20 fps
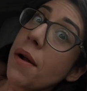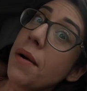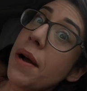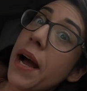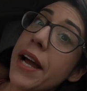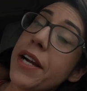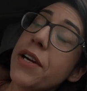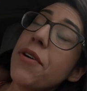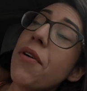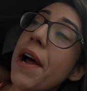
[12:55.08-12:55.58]

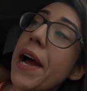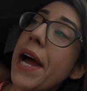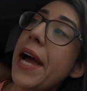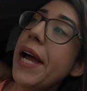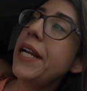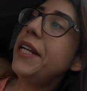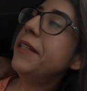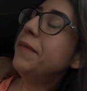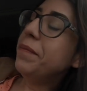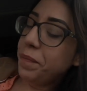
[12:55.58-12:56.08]
I
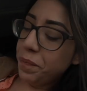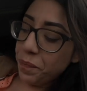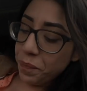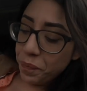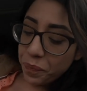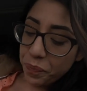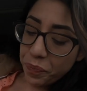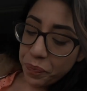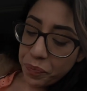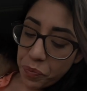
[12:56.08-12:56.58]
cried,
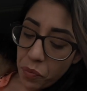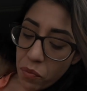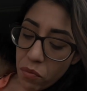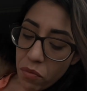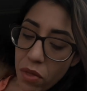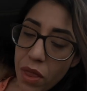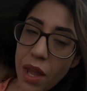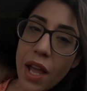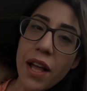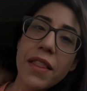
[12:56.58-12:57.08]

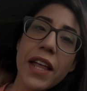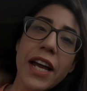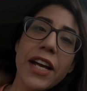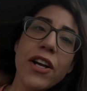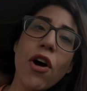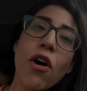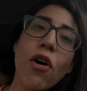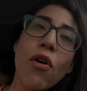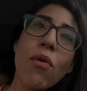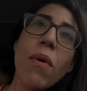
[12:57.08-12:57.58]

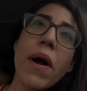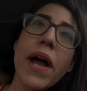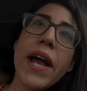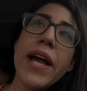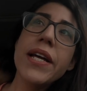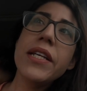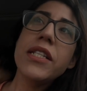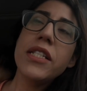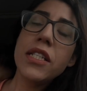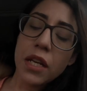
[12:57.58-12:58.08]
like
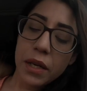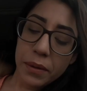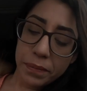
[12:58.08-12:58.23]
always.